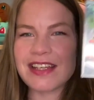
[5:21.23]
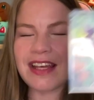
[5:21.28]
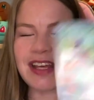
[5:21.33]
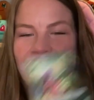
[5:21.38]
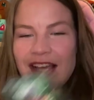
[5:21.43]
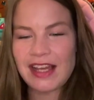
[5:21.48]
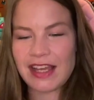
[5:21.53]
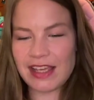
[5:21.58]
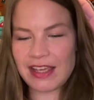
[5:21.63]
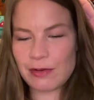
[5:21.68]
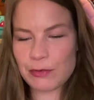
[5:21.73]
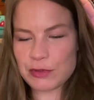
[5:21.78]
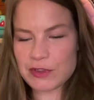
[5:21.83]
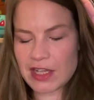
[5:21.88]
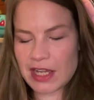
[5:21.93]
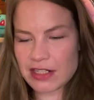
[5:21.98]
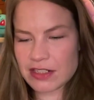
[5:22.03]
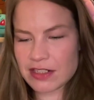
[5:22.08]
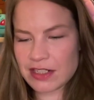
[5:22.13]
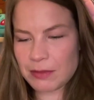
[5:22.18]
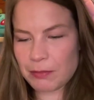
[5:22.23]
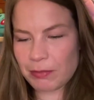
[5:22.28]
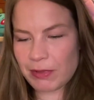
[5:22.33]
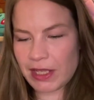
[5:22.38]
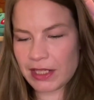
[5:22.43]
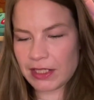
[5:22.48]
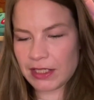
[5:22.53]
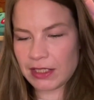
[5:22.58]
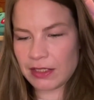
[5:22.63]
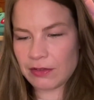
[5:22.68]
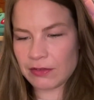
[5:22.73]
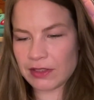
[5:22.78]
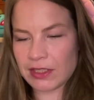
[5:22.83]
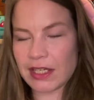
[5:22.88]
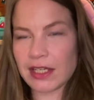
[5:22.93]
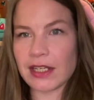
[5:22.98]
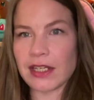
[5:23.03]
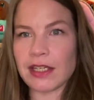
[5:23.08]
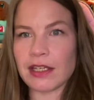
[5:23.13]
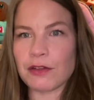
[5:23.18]
I was actually planning on
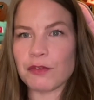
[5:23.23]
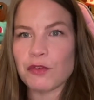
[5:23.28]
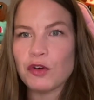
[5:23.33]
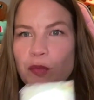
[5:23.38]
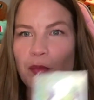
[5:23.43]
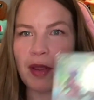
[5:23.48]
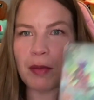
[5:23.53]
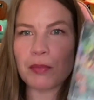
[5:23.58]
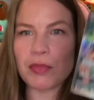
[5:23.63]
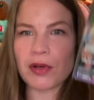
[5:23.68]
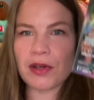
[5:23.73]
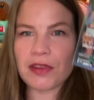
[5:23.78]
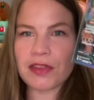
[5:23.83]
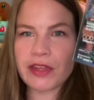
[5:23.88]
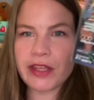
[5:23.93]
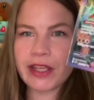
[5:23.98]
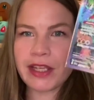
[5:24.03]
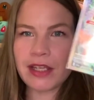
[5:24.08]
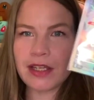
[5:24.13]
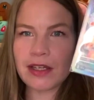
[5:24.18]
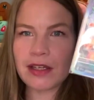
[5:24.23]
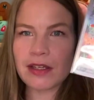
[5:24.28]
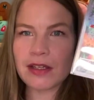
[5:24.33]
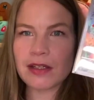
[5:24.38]
getting it for my birthday,